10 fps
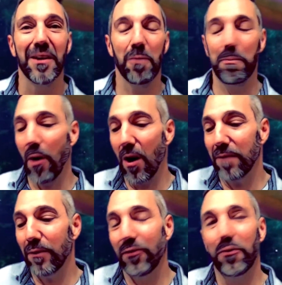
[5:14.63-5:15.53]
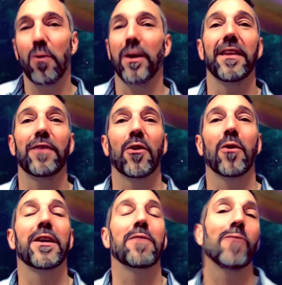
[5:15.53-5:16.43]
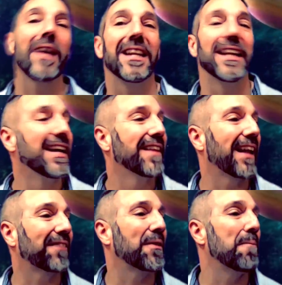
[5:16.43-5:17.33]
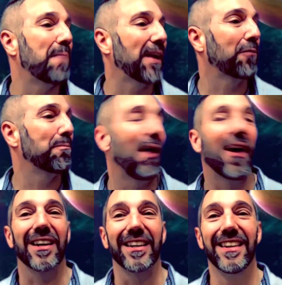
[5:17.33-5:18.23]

We're part of a story that's already written. That's the best part.